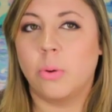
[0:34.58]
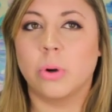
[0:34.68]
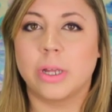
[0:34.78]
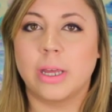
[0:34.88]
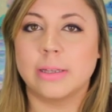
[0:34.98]

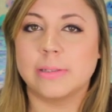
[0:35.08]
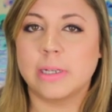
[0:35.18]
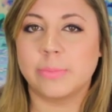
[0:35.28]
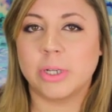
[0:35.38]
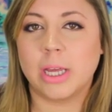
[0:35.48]
working at the
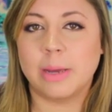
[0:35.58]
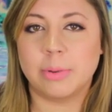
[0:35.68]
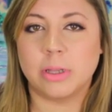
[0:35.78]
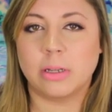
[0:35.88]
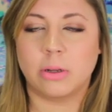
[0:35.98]
summer camp
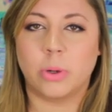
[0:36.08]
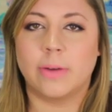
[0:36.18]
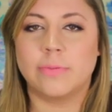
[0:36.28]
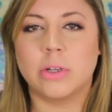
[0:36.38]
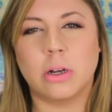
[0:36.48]
and then going
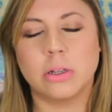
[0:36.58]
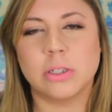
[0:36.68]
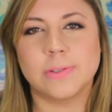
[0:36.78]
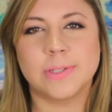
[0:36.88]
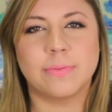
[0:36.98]
off to
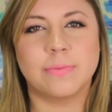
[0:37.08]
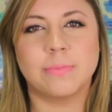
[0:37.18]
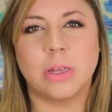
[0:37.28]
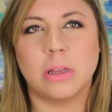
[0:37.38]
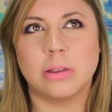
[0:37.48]
college and stuff
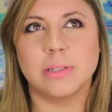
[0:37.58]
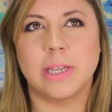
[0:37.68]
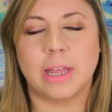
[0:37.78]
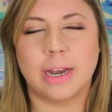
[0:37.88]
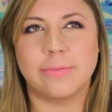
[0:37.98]
in the
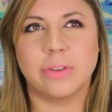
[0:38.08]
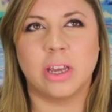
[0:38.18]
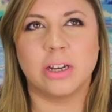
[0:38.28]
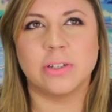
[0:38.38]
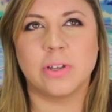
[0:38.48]
second half of the
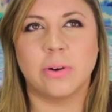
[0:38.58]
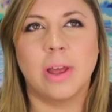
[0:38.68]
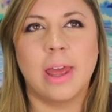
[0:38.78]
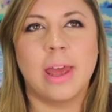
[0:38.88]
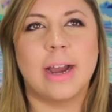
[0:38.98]
year, so
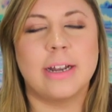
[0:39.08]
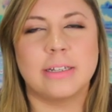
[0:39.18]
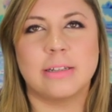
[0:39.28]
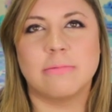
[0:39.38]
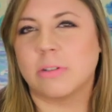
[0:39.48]
I
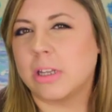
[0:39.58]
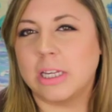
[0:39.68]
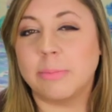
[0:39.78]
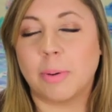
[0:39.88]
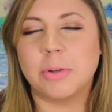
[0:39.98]
didn't really
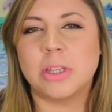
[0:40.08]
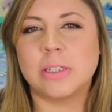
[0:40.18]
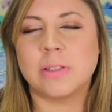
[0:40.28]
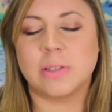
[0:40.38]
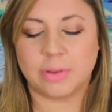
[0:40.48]
keep up with
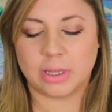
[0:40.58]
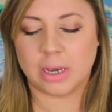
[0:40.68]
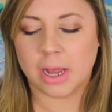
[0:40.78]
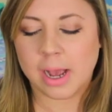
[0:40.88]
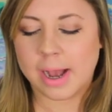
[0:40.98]
it. So
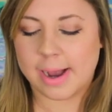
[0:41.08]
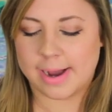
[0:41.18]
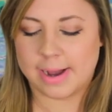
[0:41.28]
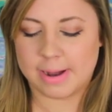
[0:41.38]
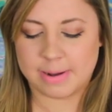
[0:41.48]
then,
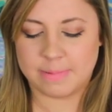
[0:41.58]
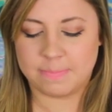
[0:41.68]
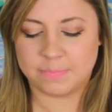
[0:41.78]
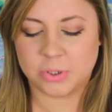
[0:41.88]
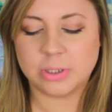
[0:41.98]

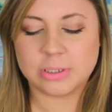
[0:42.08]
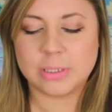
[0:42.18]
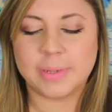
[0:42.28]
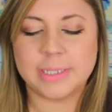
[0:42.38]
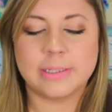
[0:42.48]
so this
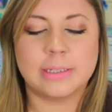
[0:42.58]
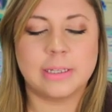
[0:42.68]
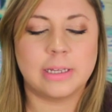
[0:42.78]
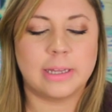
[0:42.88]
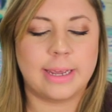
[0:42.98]
is
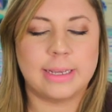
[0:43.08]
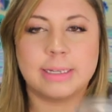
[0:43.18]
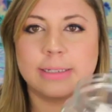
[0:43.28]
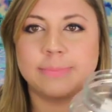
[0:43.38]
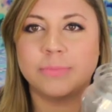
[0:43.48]
basically
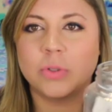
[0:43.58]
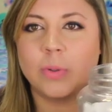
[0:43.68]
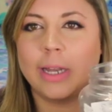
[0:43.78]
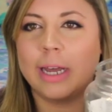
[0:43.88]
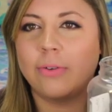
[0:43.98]
like, it's
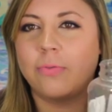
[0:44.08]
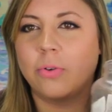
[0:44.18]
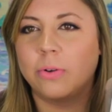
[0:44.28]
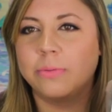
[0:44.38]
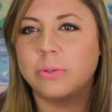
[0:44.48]
about half
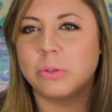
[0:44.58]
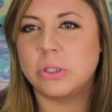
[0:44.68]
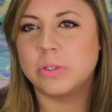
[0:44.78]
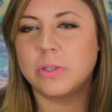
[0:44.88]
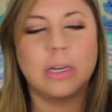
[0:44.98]
full, so
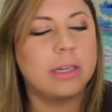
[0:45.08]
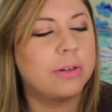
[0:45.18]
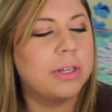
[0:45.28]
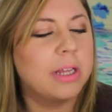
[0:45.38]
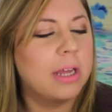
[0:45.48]
which is
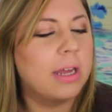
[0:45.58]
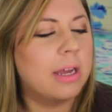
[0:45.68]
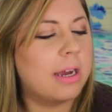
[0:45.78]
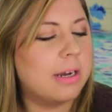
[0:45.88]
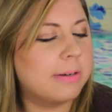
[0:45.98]
accurate.
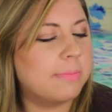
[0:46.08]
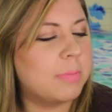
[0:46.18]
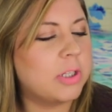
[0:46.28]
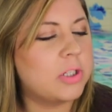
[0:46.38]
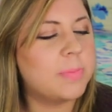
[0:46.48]

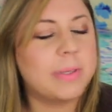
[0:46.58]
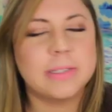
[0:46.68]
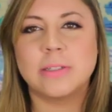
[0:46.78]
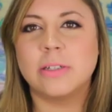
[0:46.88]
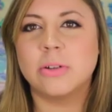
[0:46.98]
It's just
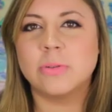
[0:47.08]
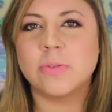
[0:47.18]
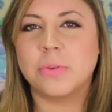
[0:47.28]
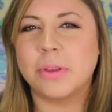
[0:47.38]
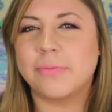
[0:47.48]
basically notes
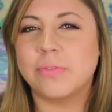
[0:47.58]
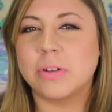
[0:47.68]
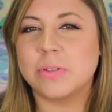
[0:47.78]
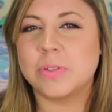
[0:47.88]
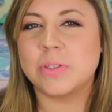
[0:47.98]
from the
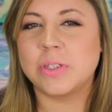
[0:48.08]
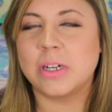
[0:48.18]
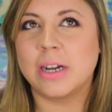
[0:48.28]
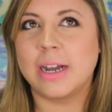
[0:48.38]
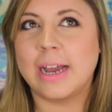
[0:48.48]
first
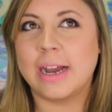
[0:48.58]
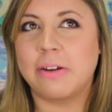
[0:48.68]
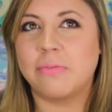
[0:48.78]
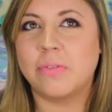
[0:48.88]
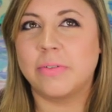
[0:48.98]

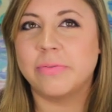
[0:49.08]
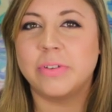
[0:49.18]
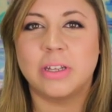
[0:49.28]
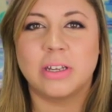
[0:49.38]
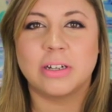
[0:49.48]
half of
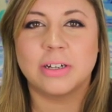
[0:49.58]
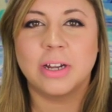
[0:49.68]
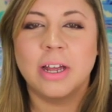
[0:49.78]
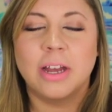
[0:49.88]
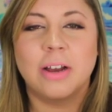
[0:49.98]
the year
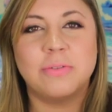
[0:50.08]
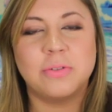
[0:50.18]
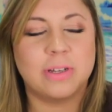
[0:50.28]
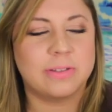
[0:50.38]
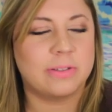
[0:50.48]
of
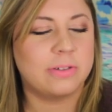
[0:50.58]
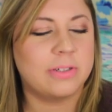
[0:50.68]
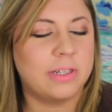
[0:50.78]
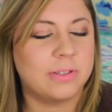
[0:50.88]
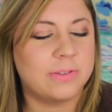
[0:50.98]

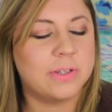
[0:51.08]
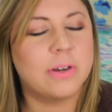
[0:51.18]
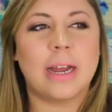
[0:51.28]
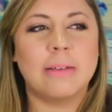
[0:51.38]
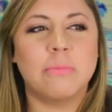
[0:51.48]
2013.
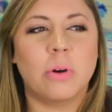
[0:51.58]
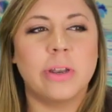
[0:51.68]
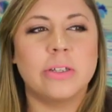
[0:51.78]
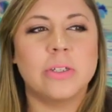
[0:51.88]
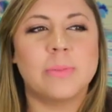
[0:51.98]
So I
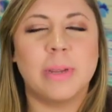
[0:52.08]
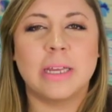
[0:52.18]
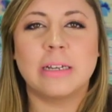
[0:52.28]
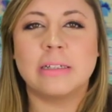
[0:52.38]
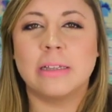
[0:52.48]
want to just
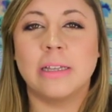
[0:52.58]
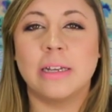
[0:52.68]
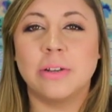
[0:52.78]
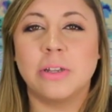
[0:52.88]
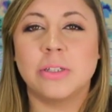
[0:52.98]
make it
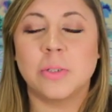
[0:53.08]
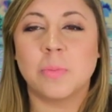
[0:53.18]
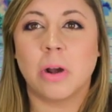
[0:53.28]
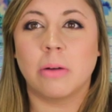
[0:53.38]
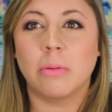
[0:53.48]
clear that there's
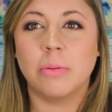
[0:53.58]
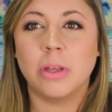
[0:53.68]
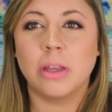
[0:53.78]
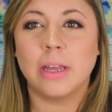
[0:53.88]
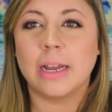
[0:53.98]

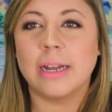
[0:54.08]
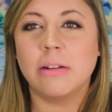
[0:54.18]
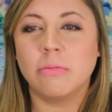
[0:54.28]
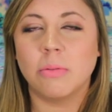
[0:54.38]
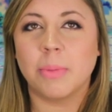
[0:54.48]
probably, like, I
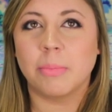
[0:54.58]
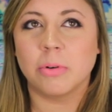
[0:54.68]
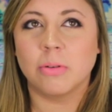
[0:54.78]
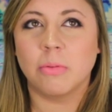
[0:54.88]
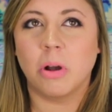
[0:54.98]
don't
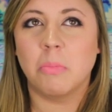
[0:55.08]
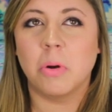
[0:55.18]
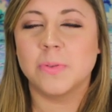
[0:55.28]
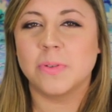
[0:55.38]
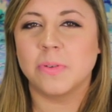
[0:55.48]
remember
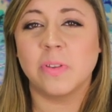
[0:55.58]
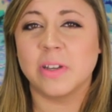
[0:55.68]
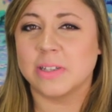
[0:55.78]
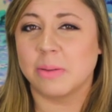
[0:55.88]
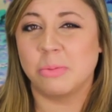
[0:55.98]
most of the
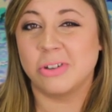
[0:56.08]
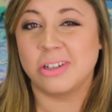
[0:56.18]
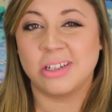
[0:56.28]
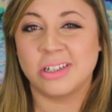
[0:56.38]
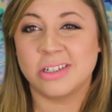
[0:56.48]
things I put
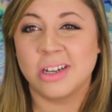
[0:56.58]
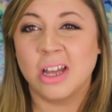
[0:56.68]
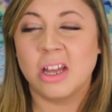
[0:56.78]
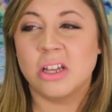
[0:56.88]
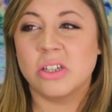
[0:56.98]
in here,
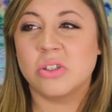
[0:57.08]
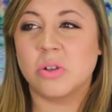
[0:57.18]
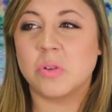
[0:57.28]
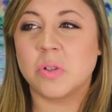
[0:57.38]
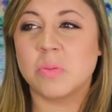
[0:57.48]

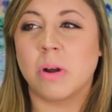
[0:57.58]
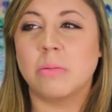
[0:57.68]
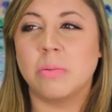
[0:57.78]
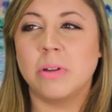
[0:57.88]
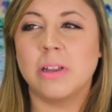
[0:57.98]
so there's
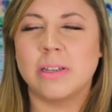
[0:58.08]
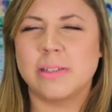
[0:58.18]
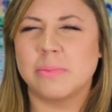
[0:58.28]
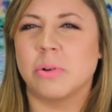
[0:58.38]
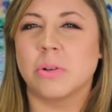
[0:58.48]
probably like
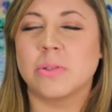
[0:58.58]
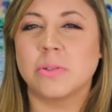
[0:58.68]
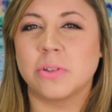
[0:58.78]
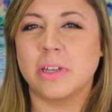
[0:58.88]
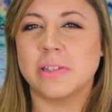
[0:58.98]
some
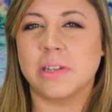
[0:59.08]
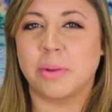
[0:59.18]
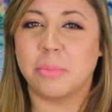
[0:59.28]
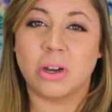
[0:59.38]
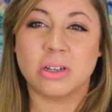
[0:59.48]
personal things that
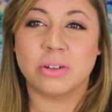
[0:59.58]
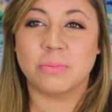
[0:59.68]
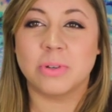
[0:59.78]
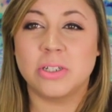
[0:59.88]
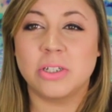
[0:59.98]
I'm not going to
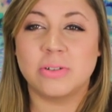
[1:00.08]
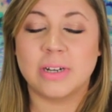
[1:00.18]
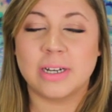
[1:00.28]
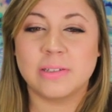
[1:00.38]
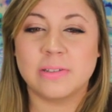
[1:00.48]
read to you
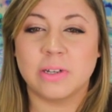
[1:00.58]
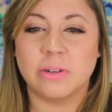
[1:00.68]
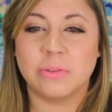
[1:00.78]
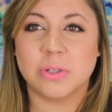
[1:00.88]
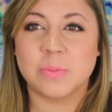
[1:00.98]
guys,
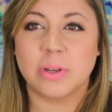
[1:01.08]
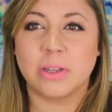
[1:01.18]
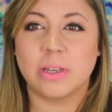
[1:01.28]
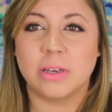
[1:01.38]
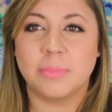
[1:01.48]
so there's
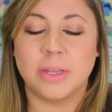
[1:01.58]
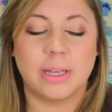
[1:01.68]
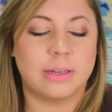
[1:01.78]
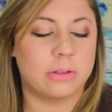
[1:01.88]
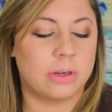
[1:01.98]
probably going to be
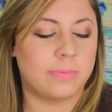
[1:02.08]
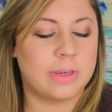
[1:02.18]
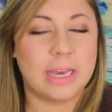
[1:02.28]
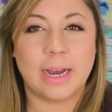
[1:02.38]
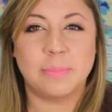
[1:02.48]
like a lot
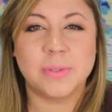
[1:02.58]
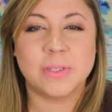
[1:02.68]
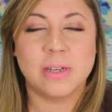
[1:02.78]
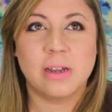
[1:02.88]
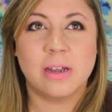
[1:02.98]
of
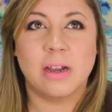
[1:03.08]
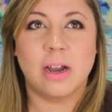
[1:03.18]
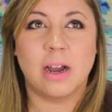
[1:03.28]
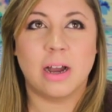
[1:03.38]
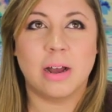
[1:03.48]
gaps.
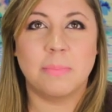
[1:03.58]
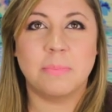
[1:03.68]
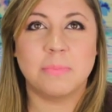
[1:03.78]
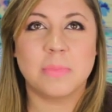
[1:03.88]
I